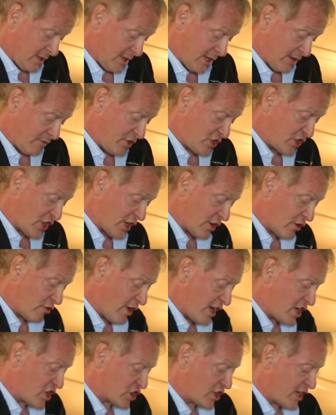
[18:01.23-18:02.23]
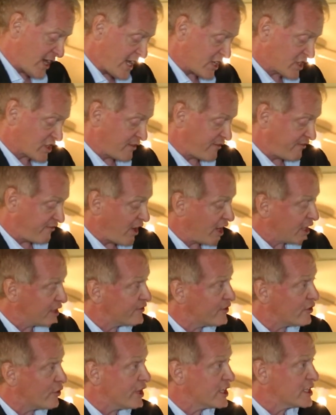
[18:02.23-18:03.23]
Every generation has to fight
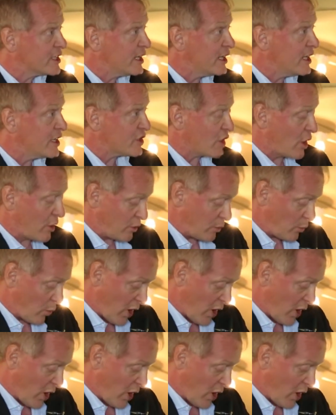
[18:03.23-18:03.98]
for it in its own